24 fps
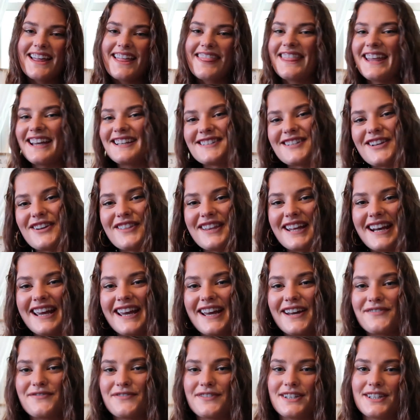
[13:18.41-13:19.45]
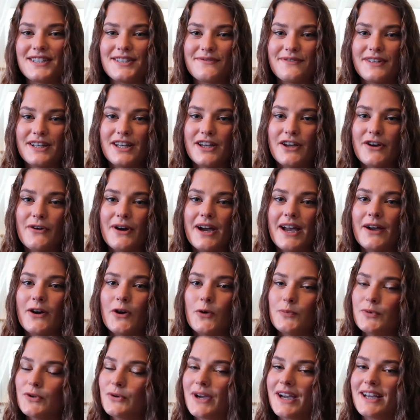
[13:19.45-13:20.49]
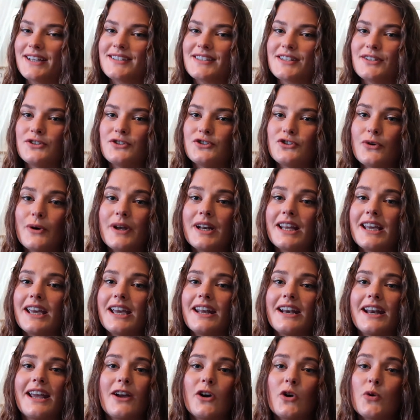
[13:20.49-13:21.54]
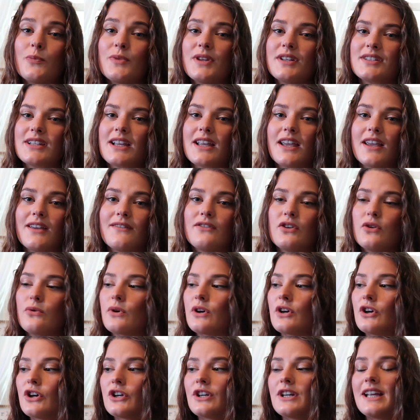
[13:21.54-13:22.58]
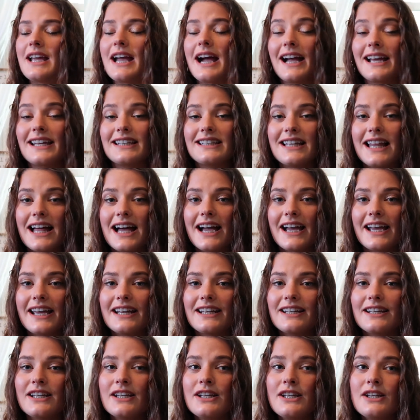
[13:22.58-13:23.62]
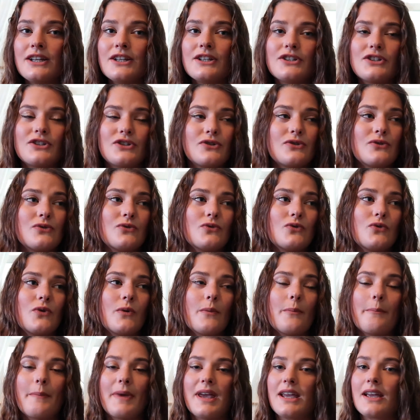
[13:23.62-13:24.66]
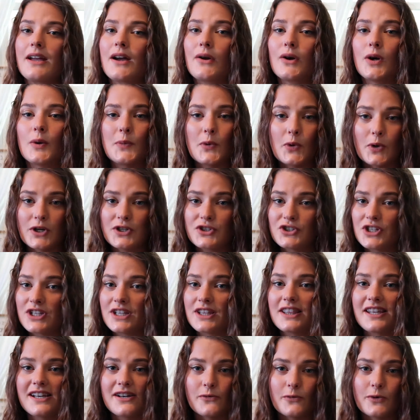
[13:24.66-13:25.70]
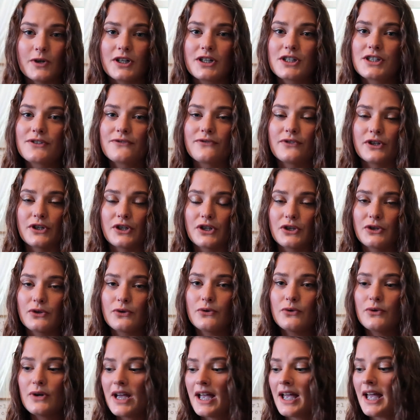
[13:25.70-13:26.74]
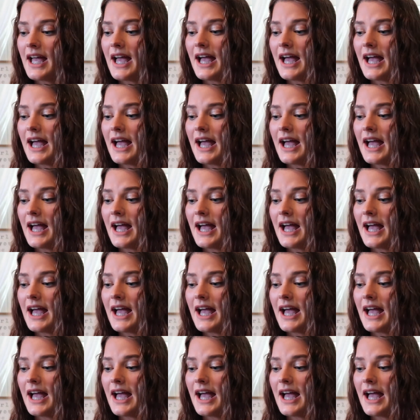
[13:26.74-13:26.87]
That's all that I have for this video. I hope you guys enjoyed it, and I hope this can give you a good guideline to make a report sheet that works for you.